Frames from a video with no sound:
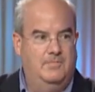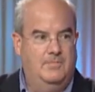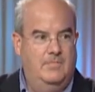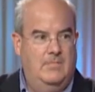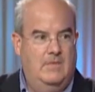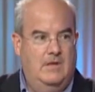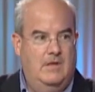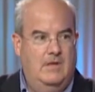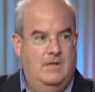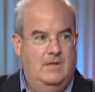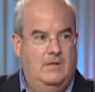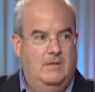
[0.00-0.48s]

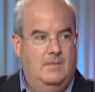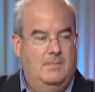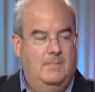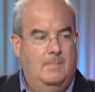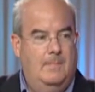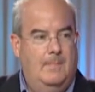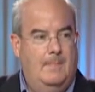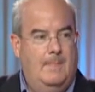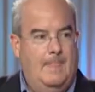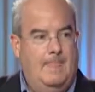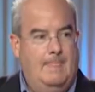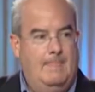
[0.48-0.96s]
So this
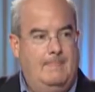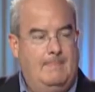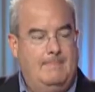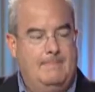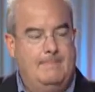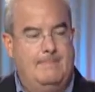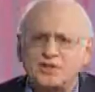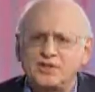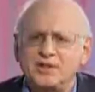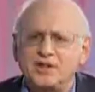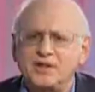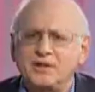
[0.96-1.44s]
camera
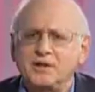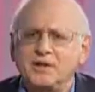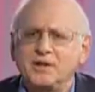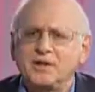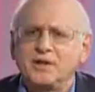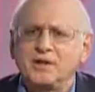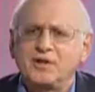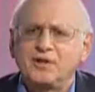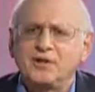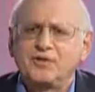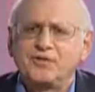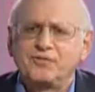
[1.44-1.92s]
actually
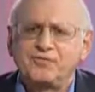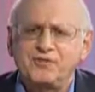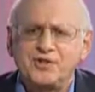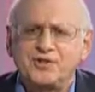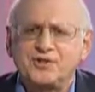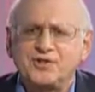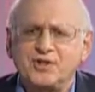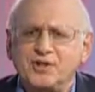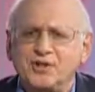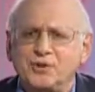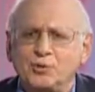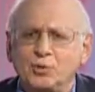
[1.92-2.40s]

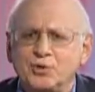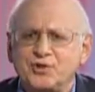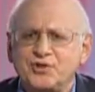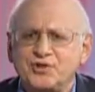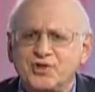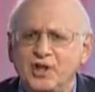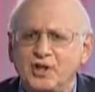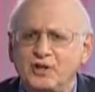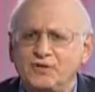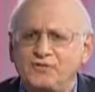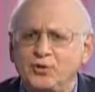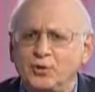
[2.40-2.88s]
fits into a
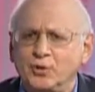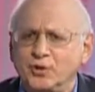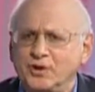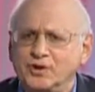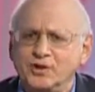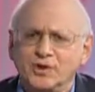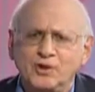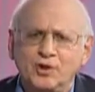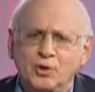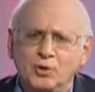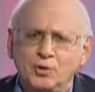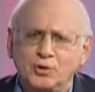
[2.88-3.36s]
cell phone. It
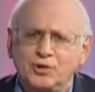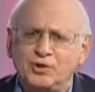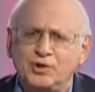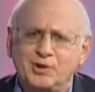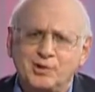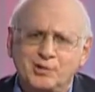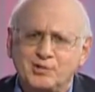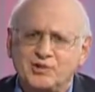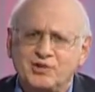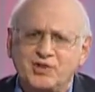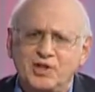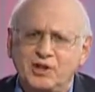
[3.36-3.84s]
could go into
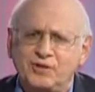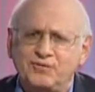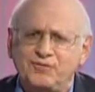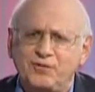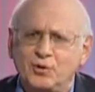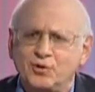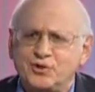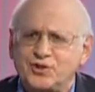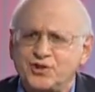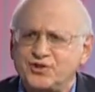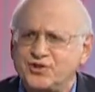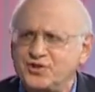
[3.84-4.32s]
your cell
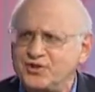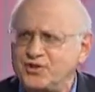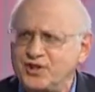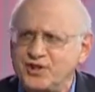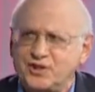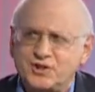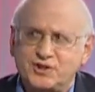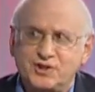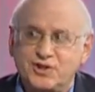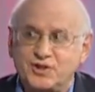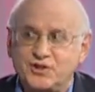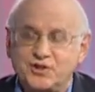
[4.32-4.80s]
phone just as
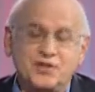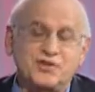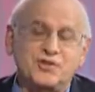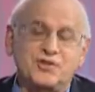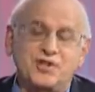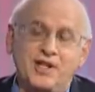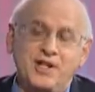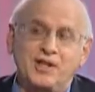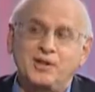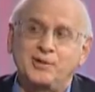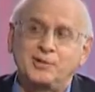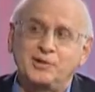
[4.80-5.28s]
easily as the
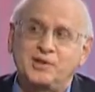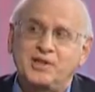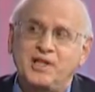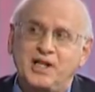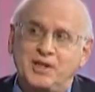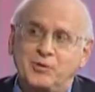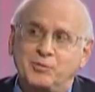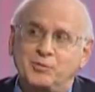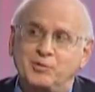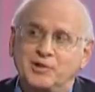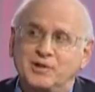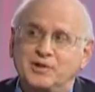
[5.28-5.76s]
standard
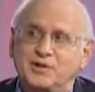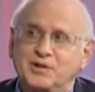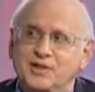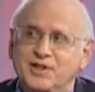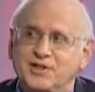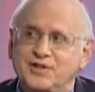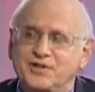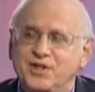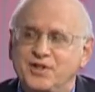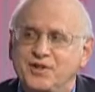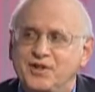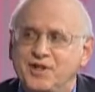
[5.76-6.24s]
camera
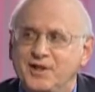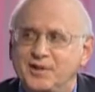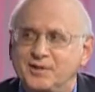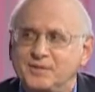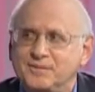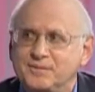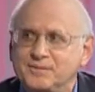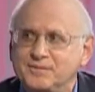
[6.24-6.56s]
is in there.